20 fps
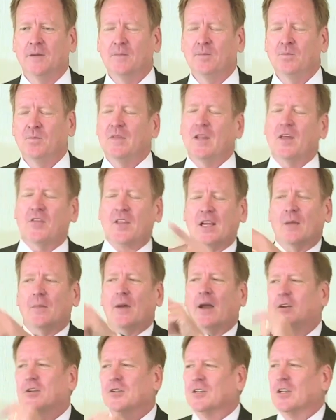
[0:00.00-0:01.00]
Now think
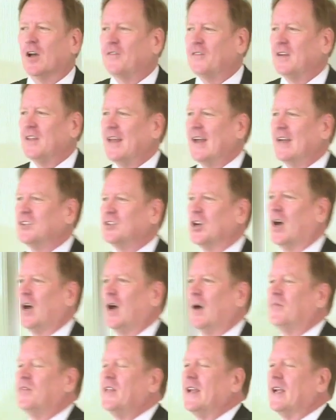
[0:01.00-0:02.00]
about yourself in that
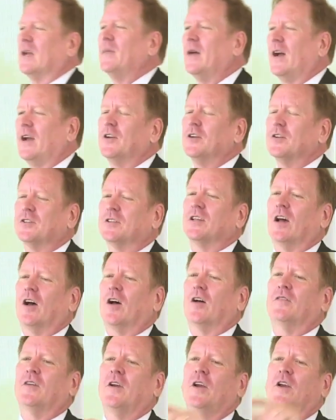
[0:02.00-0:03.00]
job. Think about
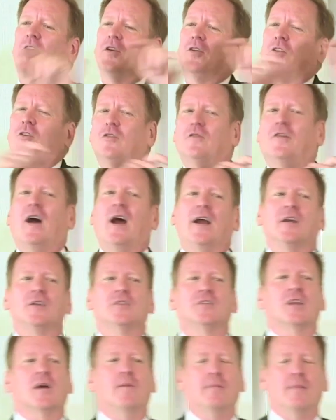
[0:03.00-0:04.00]
yourself. You've hired
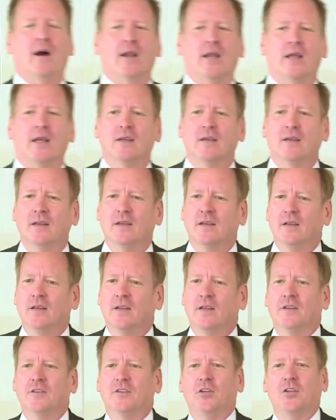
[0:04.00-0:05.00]
somebody.
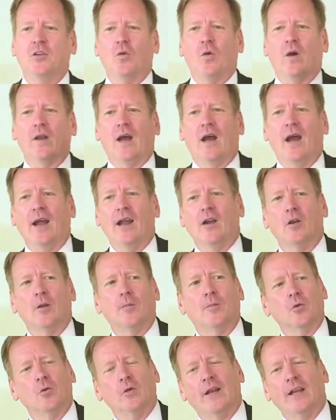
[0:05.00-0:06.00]
Do you want to hire a
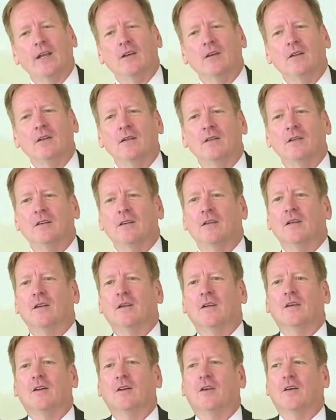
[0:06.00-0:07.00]
perennial
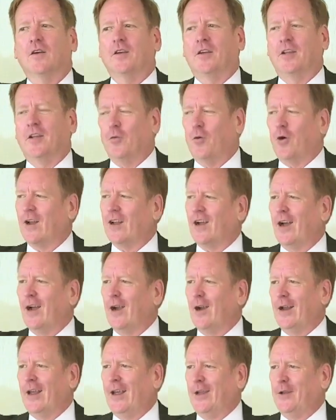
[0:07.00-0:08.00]
or do you want to
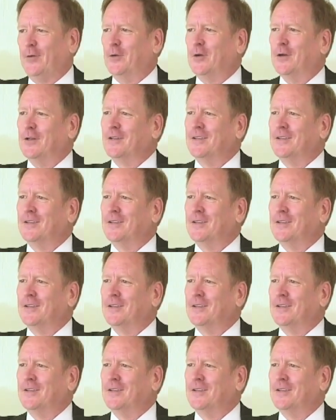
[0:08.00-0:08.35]
hire an annual?